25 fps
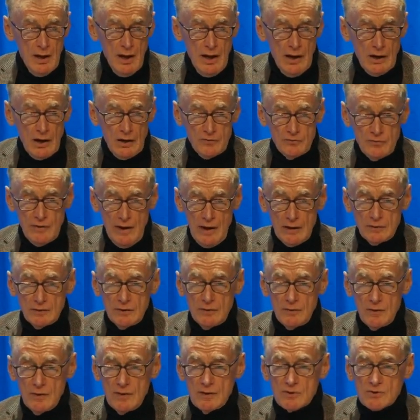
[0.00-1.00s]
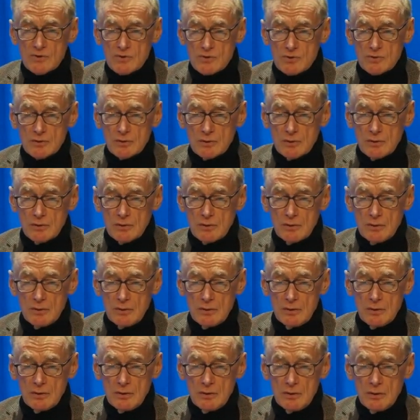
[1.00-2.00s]
And I found in this
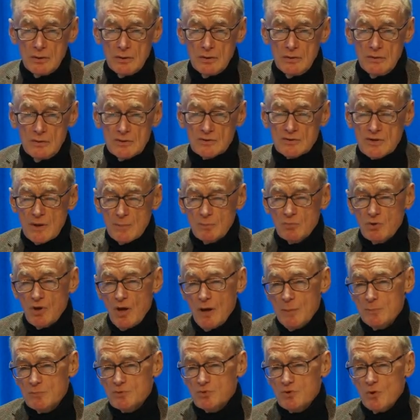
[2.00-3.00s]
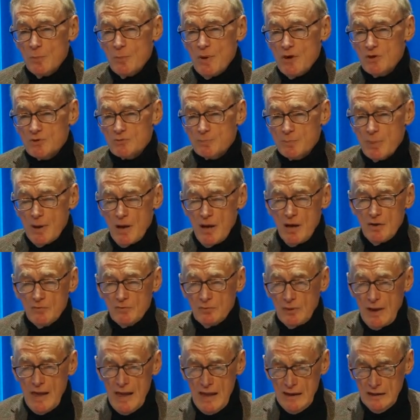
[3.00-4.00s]
that sometimes your most
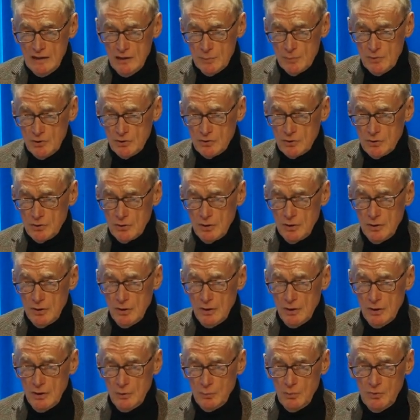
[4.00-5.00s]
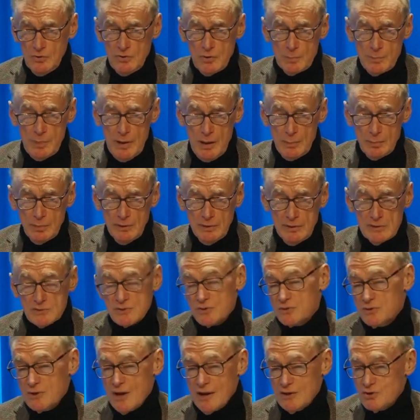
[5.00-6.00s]
powerful argument with the public is
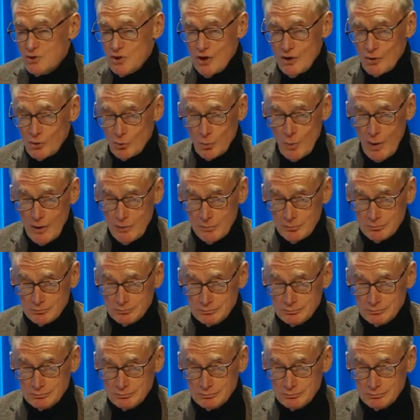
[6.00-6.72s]
a tangential one.